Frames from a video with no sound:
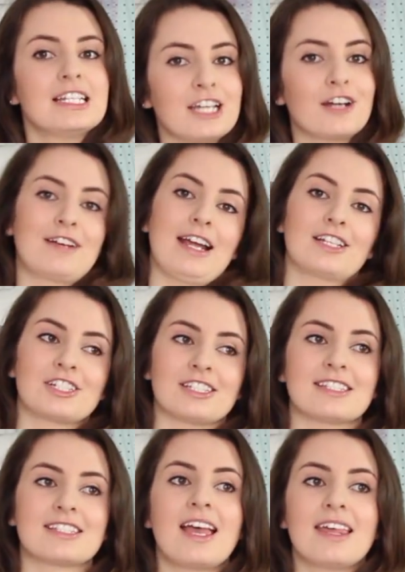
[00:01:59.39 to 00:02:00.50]

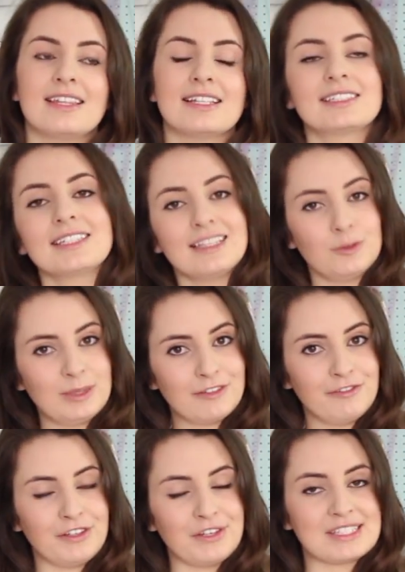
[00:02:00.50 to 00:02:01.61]
directions? This can get a little bit
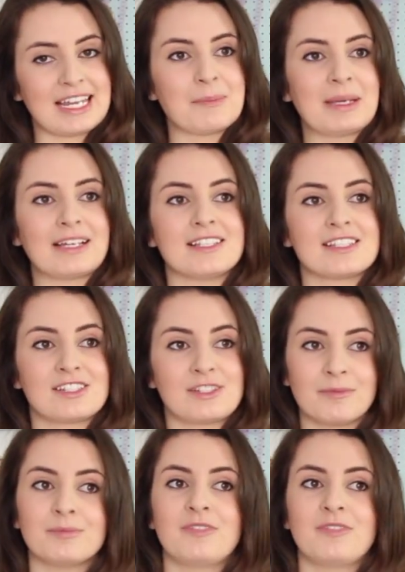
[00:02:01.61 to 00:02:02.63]
confusing because some